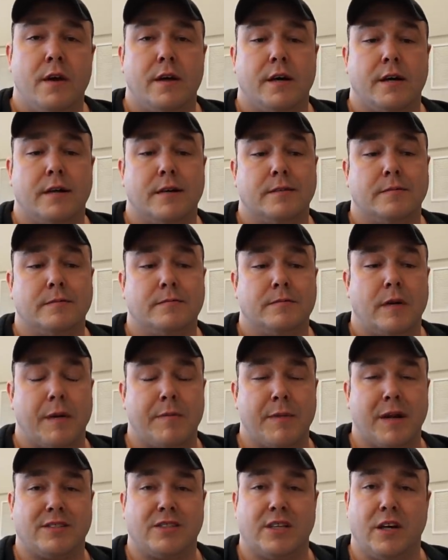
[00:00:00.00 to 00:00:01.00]
Um,
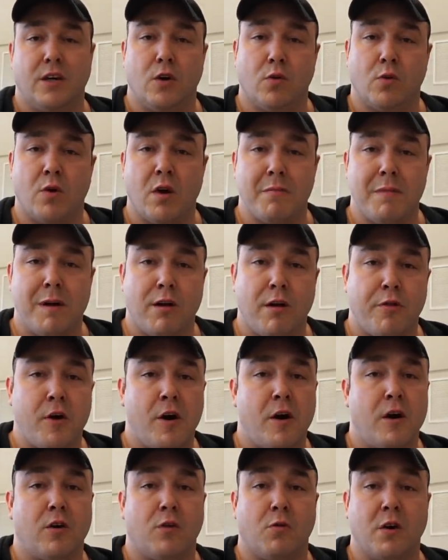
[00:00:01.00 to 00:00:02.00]
I'm not saying go run a
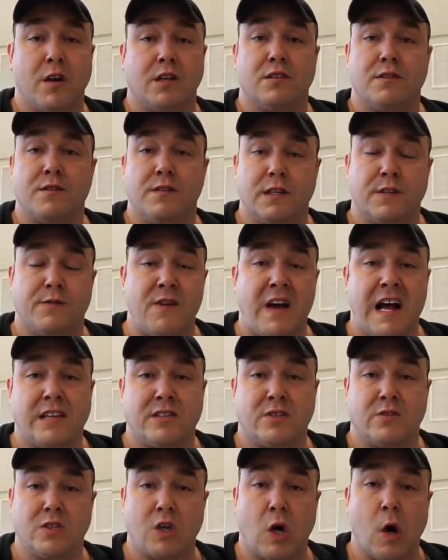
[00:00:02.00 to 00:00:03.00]
marathon or run as, as
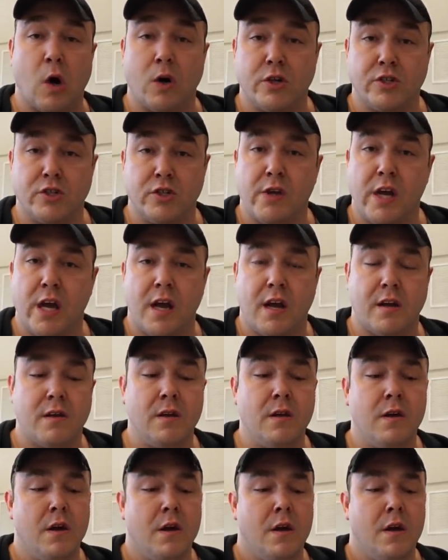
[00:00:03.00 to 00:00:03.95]
fast or as hard as you can,